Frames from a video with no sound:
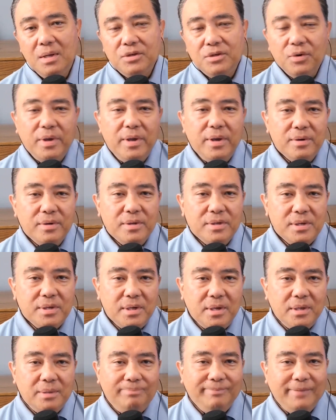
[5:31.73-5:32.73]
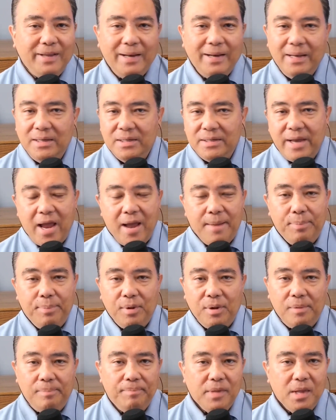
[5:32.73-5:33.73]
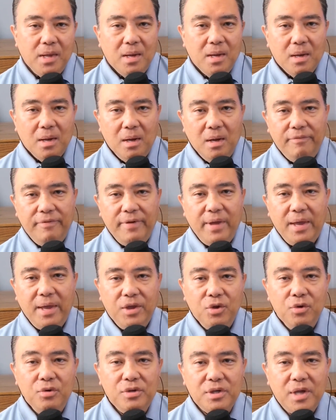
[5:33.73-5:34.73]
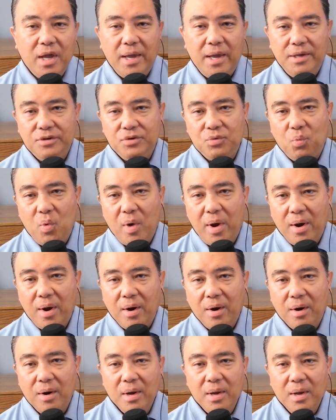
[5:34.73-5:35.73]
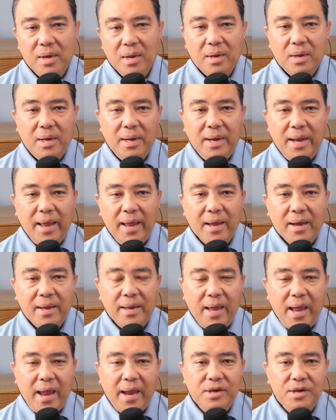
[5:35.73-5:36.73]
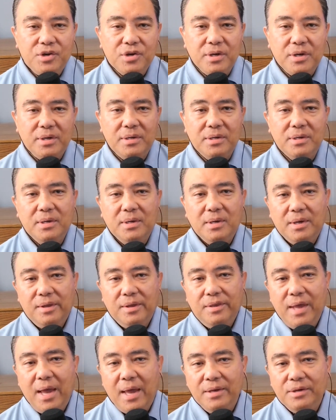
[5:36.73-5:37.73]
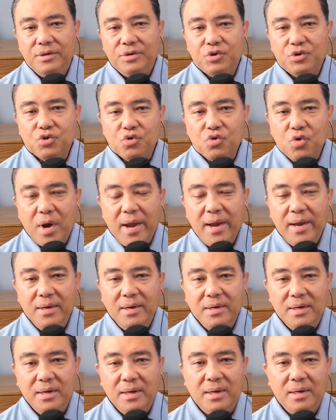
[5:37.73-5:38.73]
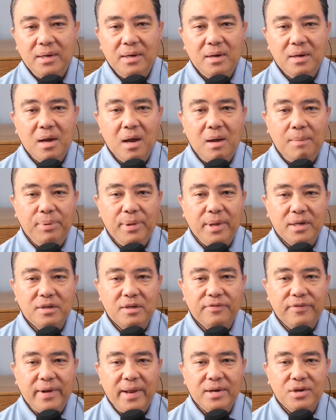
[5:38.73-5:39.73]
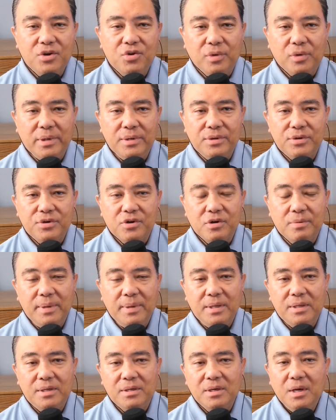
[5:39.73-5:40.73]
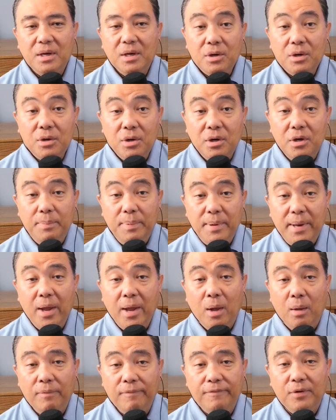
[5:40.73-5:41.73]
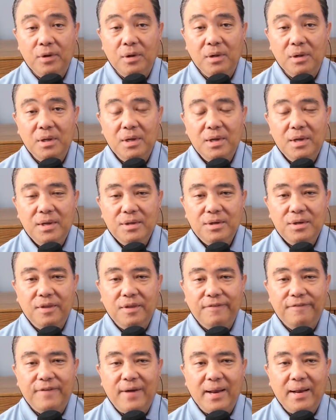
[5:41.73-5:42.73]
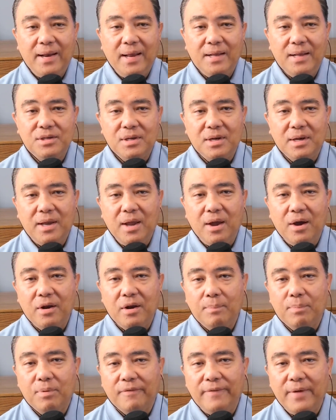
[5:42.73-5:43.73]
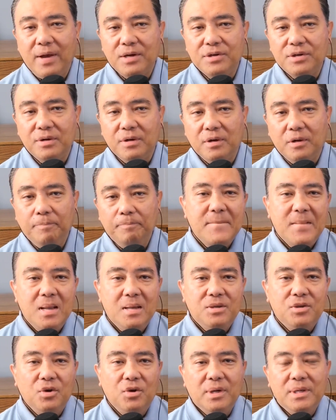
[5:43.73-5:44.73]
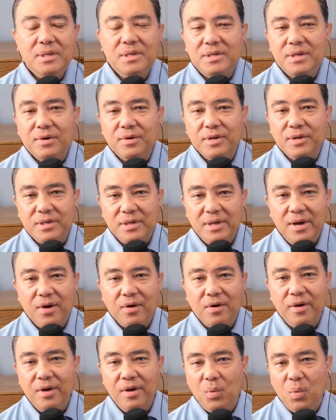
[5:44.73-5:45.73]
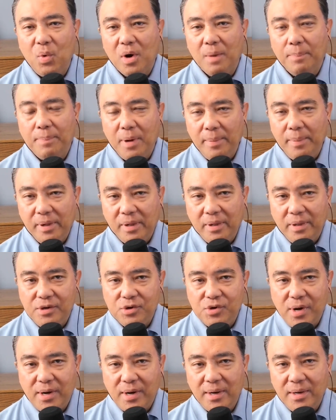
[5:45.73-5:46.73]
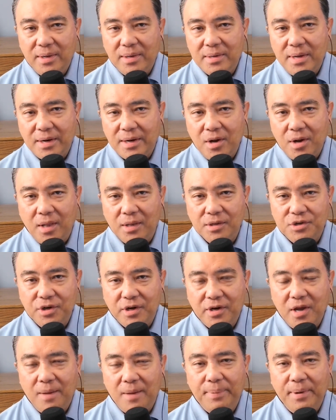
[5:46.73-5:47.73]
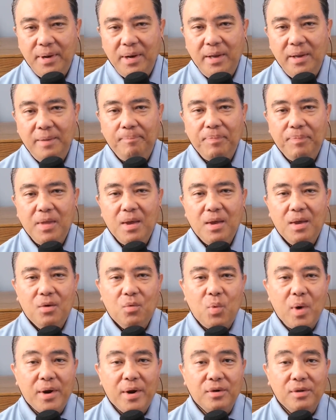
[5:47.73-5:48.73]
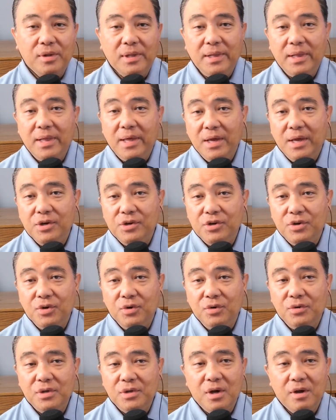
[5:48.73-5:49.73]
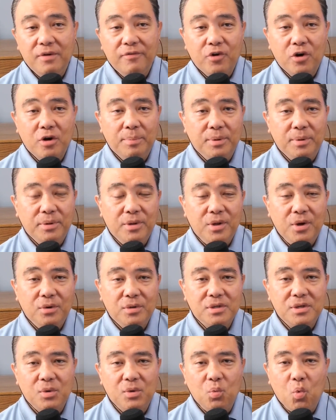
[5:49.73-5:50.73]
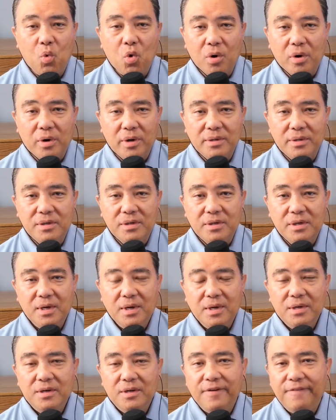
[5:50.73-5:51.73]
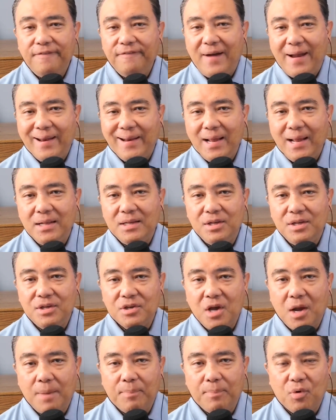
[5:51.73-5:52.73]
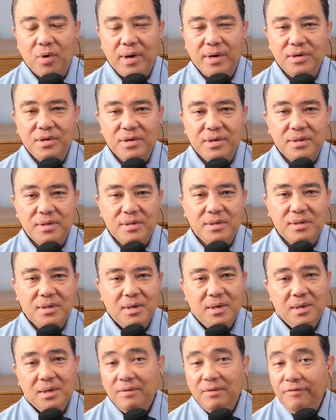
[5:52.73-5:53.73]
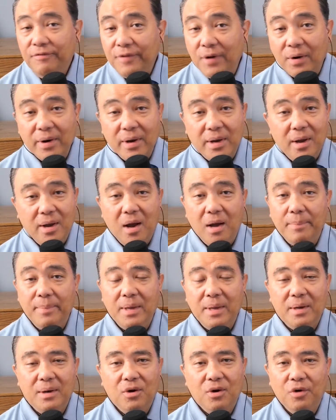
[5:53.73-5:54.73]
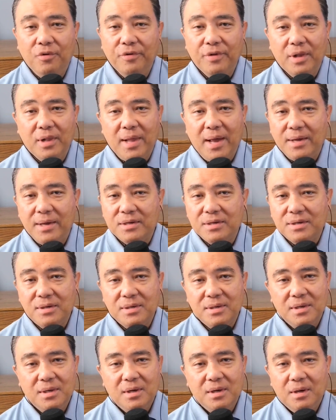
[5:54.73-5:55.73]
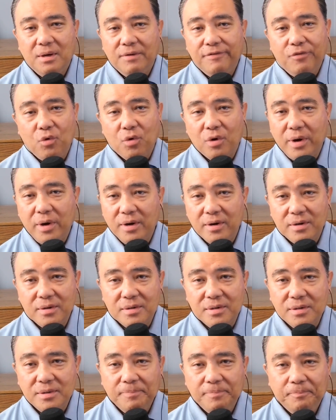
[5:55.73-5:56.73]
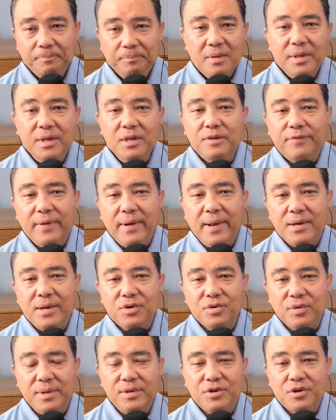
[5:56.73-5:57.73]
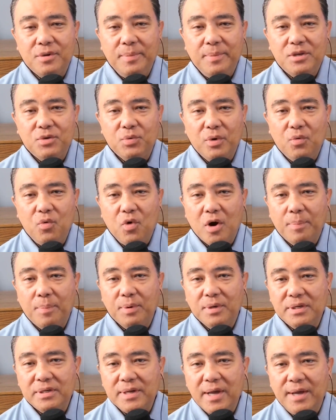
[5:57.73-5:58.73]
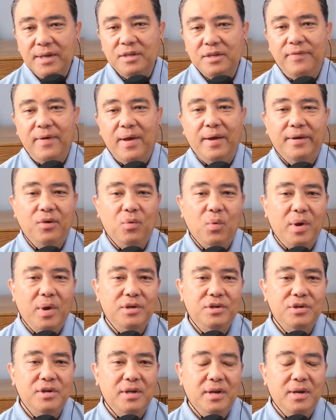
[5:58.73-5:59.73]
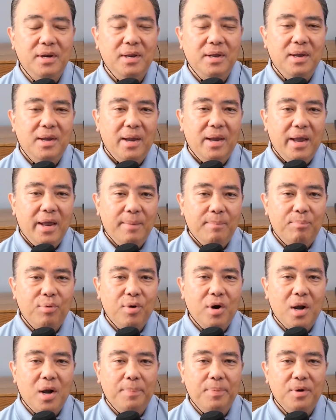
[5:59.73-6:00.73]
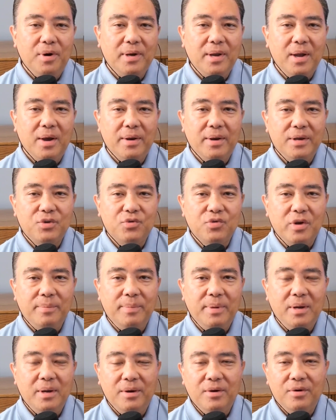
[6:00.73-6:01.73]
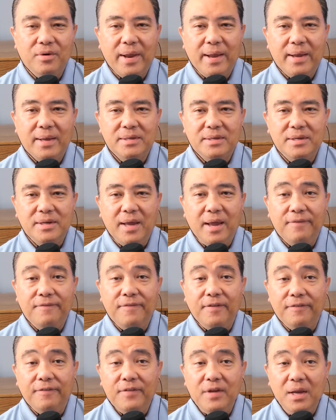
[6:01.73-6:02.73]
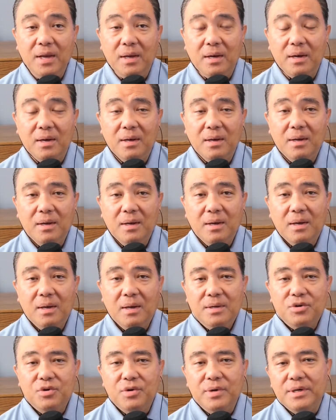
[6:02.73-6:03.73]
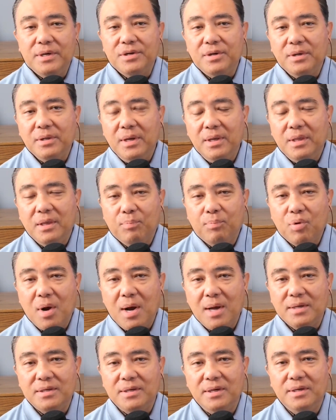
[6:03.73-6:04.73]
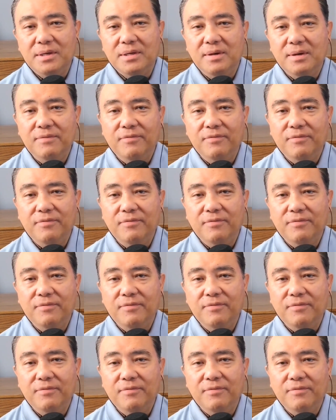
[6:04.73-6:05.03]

So here's an example of a use case where an AI agent that is trained in complex financial instruments could be helpful to the finance and accounting professional. So consider a scenario where a publicly traded technology company regularly issues convertible notes and warrants to finance its operations. Very common over the last 4 years. These financial instruments require precise valuation and proper accounting treatment under ASC 15. Traditionally, the process